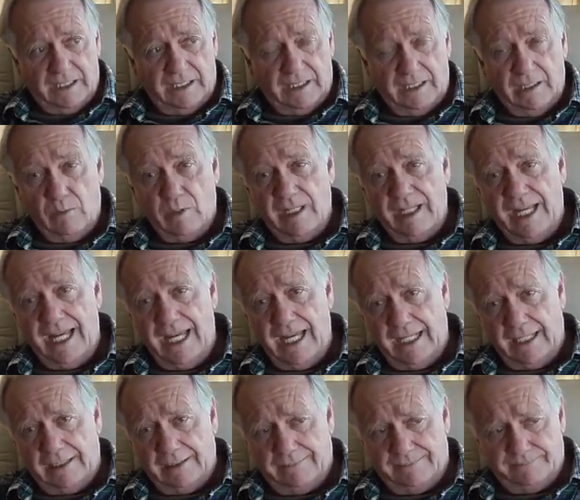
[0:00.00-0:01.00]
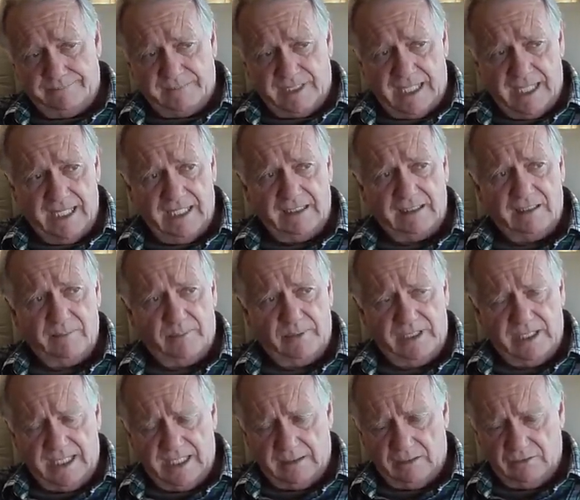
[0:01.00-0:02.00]
Anyway, Hank. Hank the
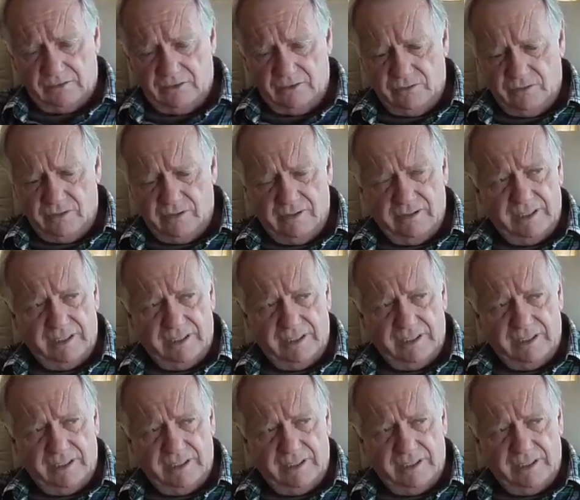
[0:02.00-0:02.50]
piano tour,